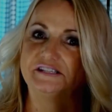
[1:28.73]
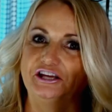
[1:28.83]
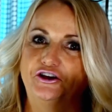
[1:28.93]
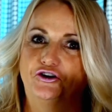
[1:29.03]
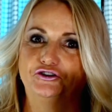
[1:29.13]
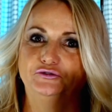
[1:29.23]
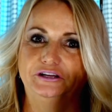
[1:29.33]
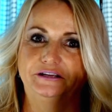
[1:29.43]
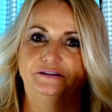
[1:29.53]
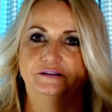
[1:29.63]
See, all you
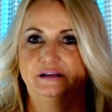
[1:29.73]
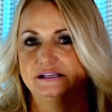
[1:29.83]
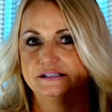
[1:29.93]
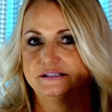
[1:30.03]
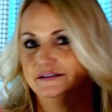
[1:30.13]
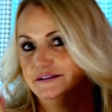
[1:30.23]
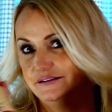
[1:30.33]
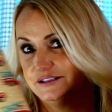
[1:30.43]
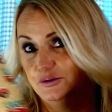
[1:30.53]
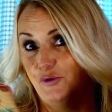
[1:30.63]
need is
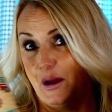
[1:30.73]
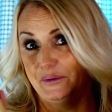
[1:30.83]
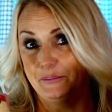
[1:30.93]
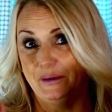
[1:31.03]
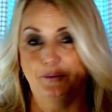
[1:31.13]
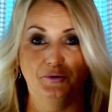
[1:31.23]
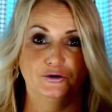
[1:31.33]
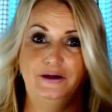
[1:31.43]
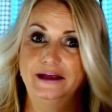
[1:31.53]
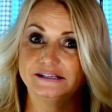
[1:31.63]
some wrapping
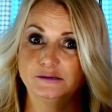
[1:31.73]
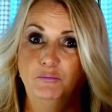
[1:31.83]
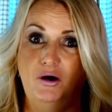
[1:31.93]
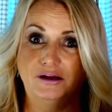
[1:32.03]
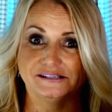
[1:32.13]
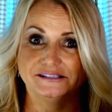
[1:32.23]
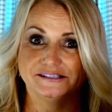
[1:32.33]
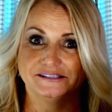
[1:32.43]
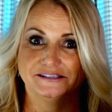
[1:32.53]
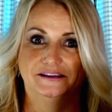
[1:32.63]
paper and some
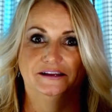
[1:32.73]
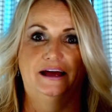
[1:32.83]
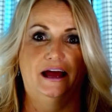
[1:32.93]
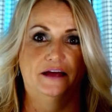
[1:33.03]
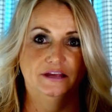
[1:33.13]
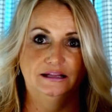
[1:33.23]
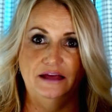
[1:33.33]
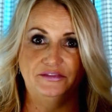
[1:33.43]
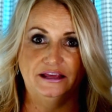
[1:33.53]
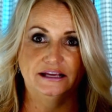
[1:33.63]
boxes, and then
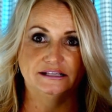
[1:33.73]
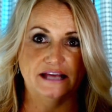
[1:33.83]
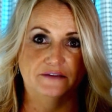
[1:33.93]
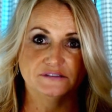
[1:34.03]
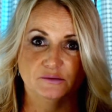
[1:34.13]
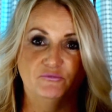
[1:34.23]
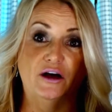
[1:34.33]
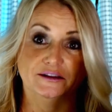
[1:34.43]
let the kids have some